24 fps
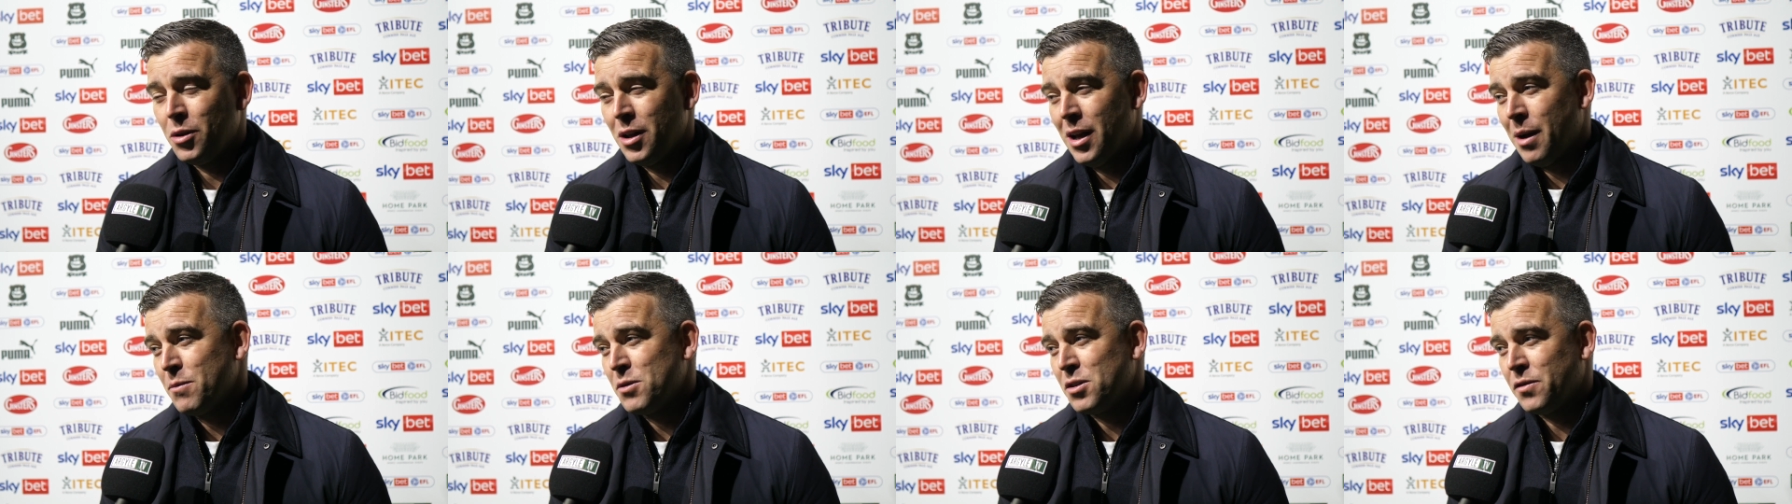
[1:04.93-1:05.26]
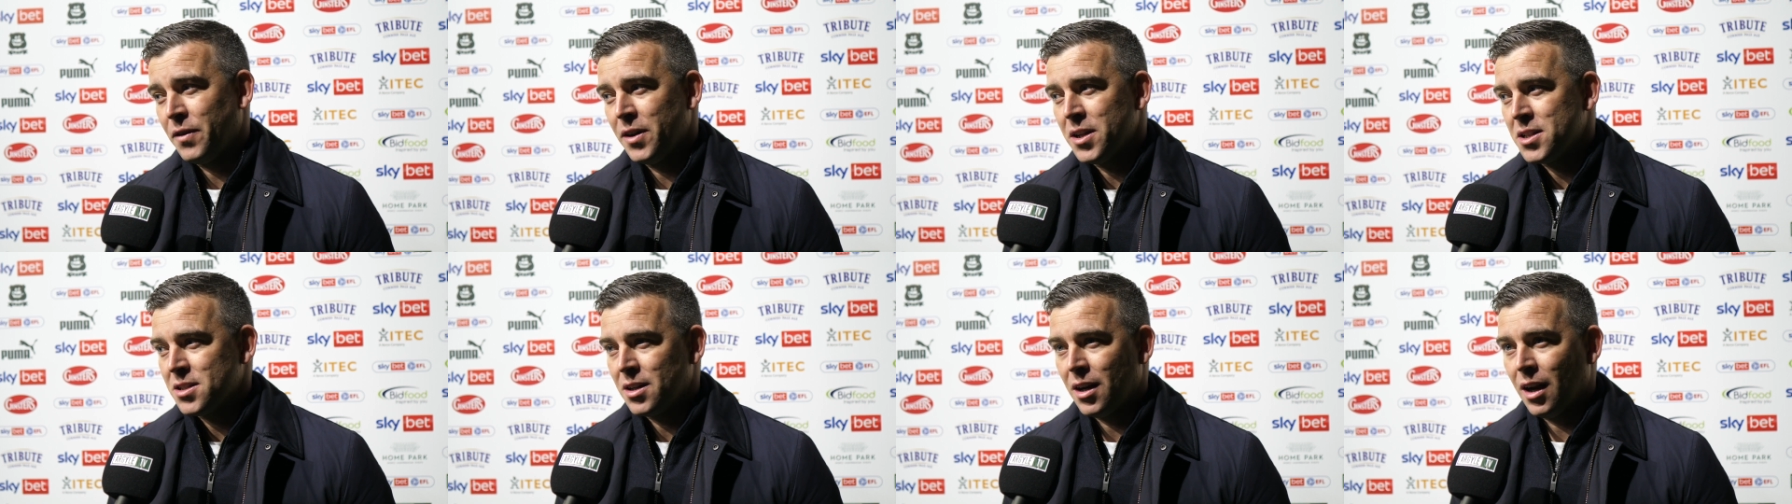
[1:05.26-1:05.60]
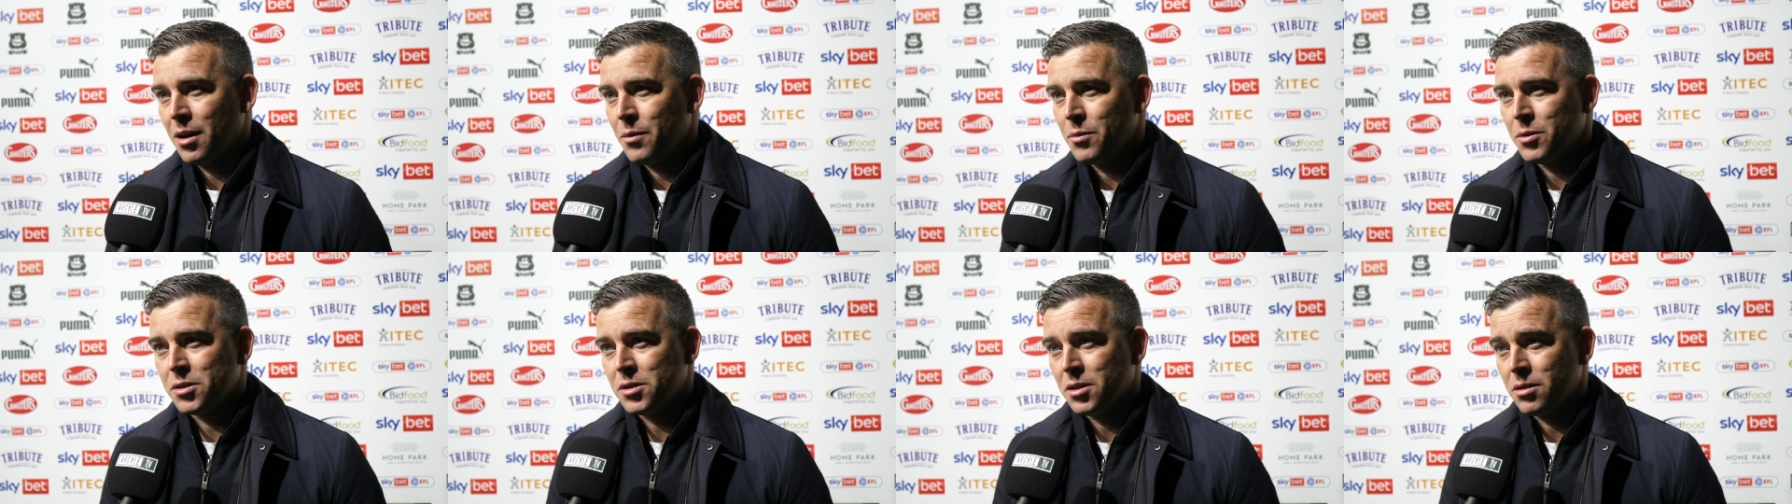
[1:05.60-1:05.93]
The atmosphere
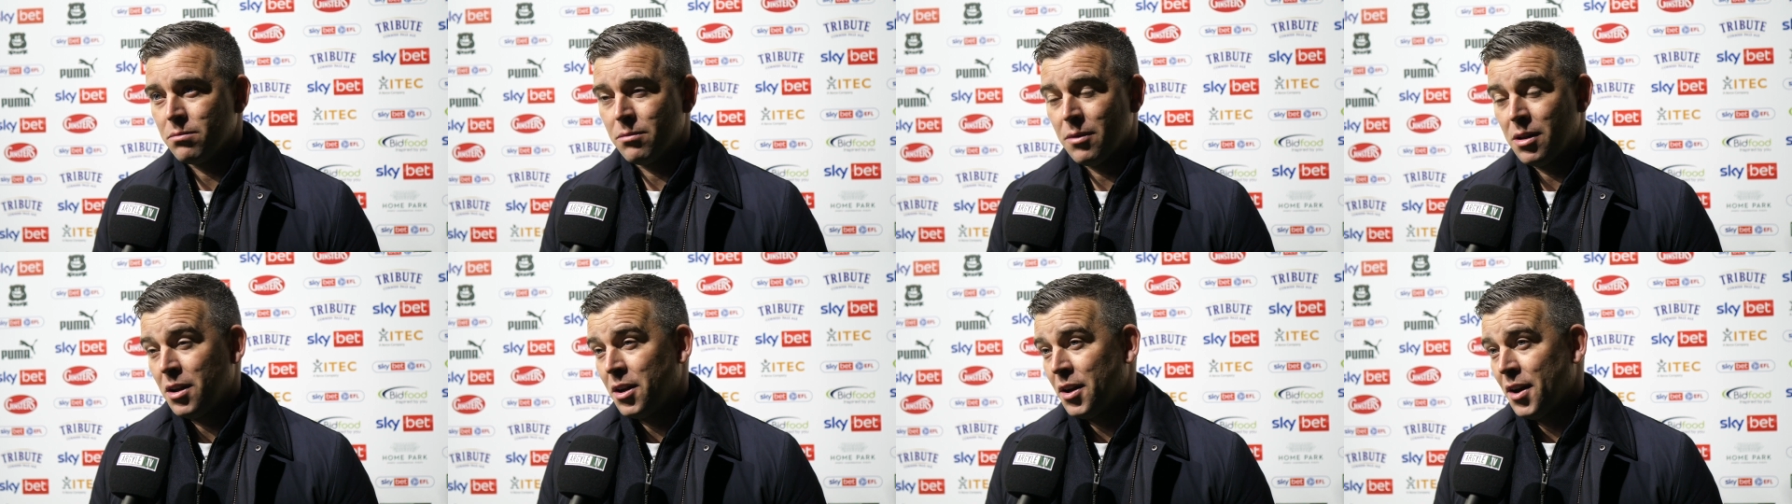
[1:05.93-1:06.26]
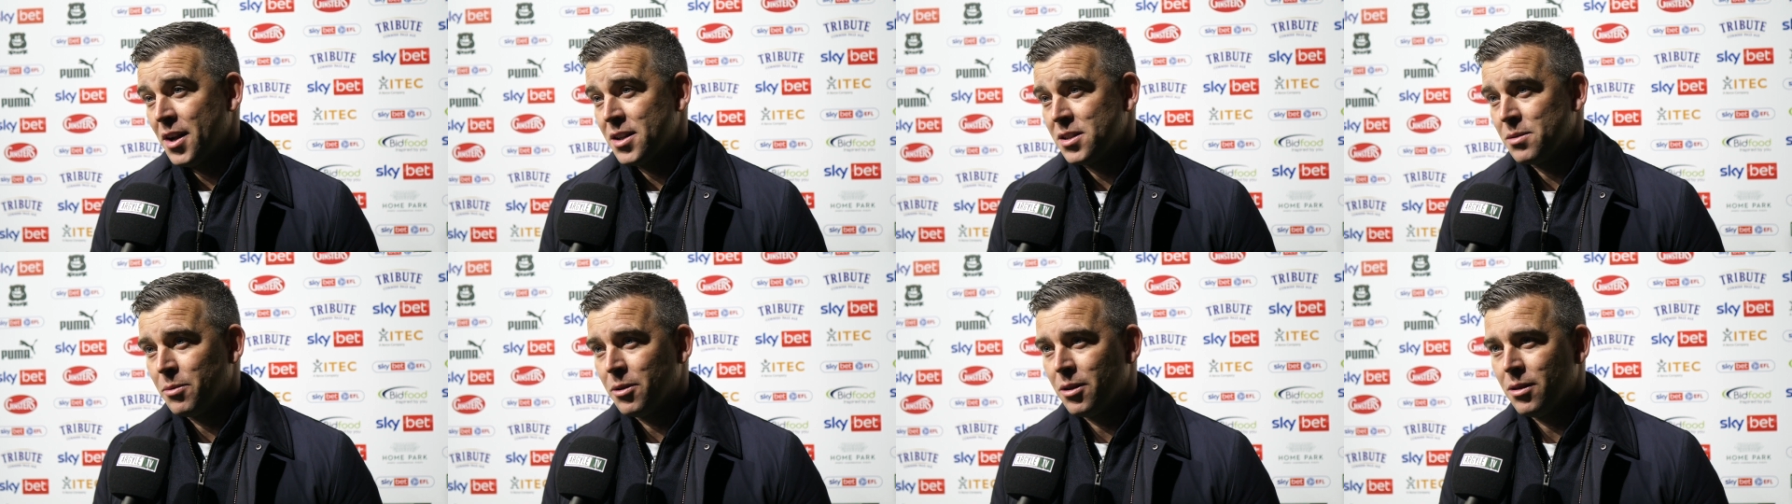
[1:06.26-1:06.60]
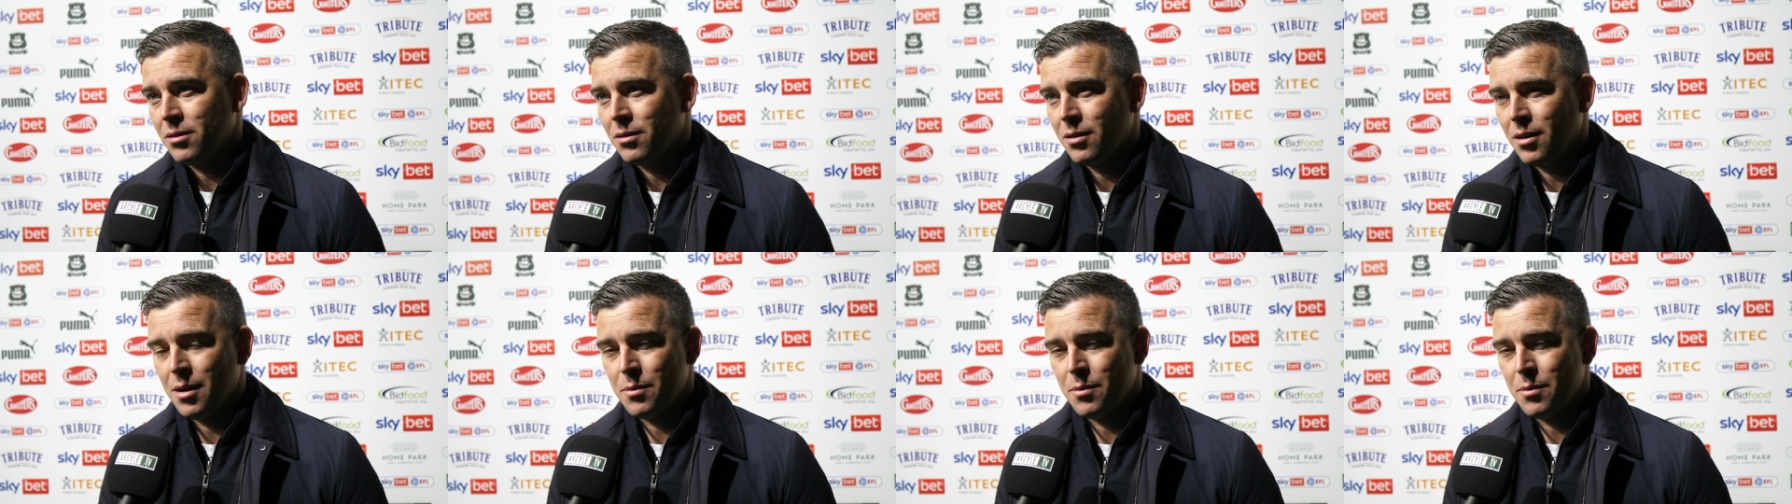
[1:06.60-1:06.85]
tonight was incredible.